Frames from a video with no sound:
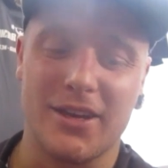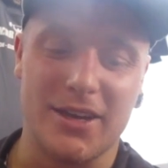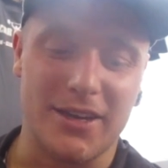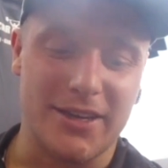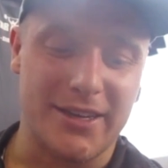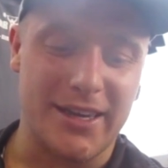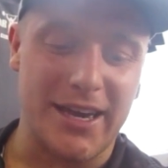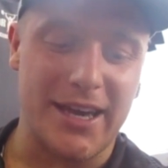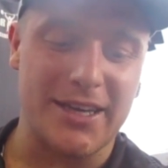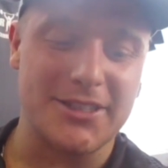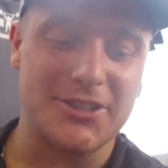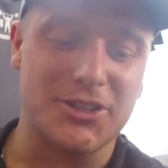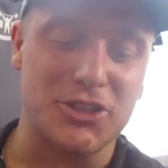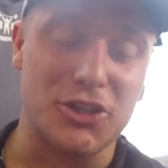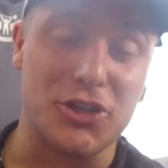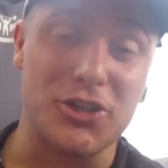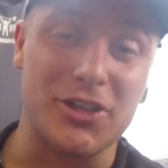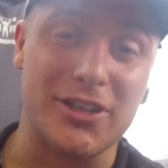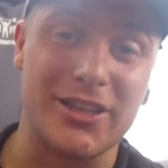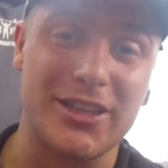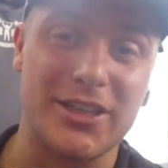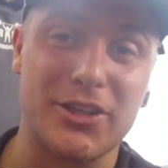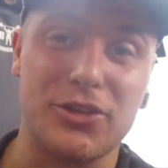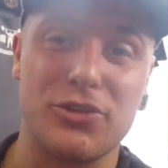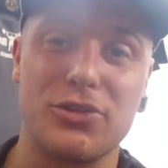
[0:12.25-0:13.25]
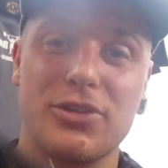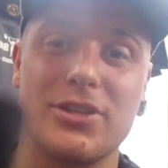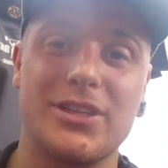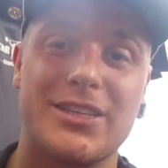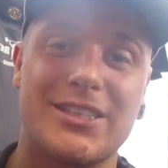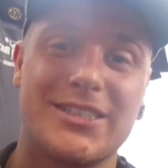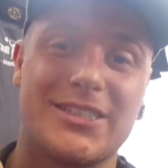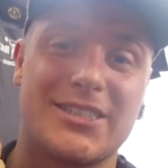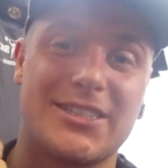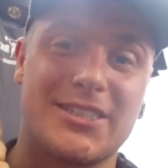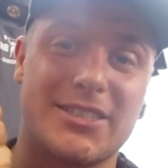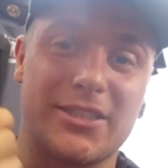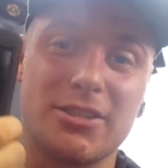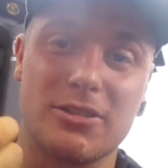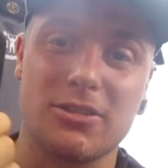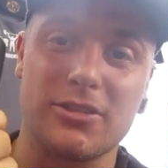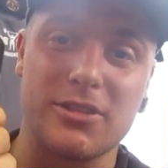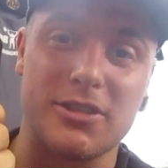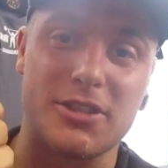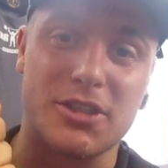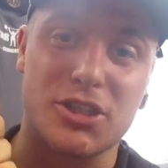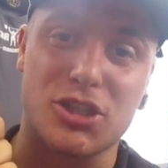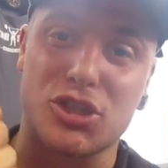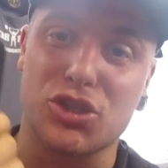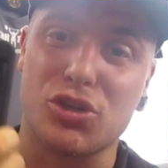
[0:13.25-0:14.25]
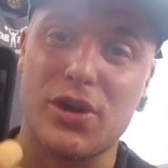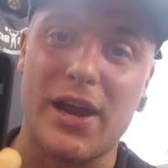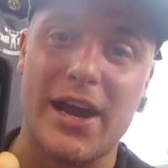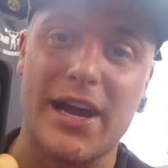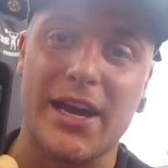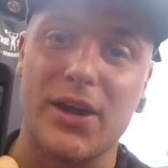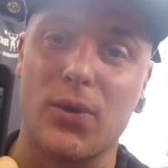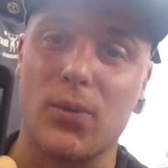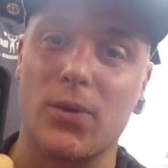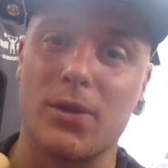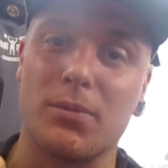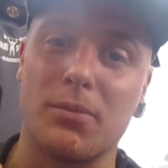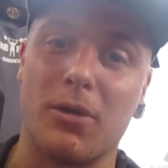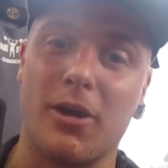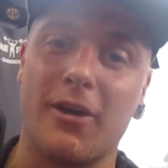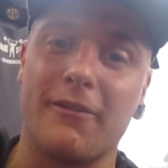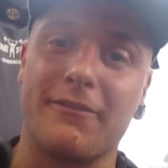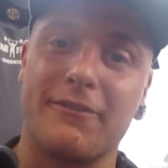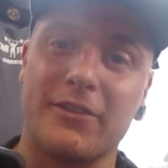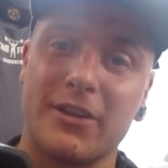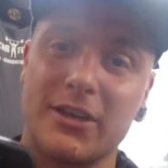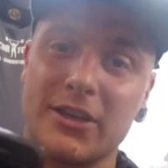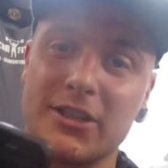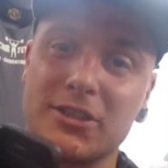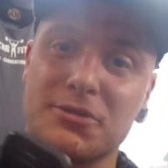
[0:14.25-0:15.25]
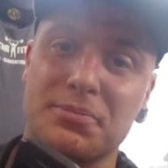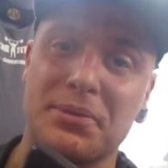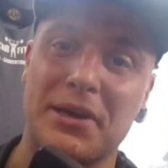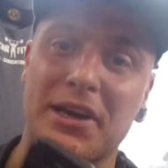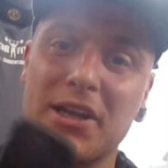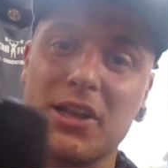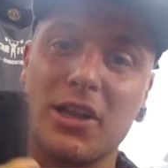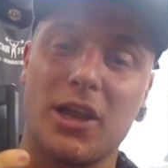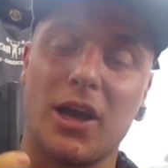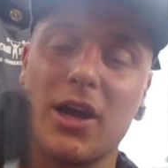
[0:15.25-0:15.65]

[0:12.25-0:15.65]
Okay, so you're literally still going to track it with MyFitnessPal.